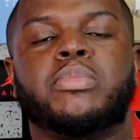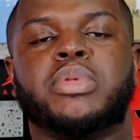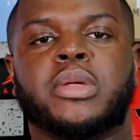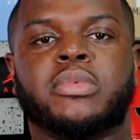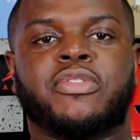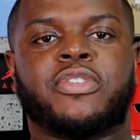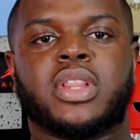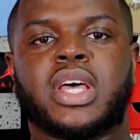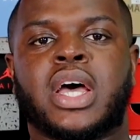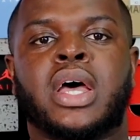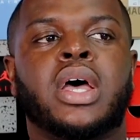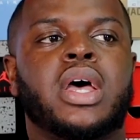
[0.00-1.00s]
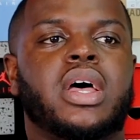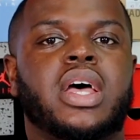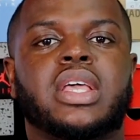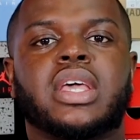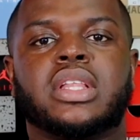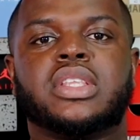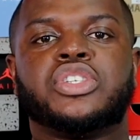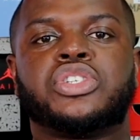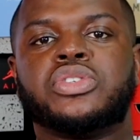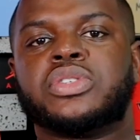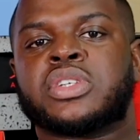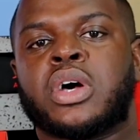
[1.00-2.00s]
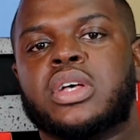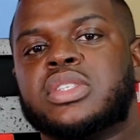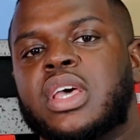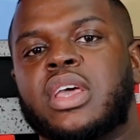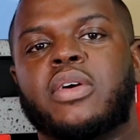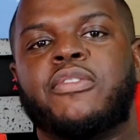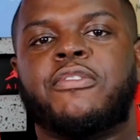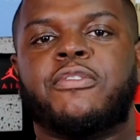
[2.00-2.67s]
blame them for that. Again, these shoes cost like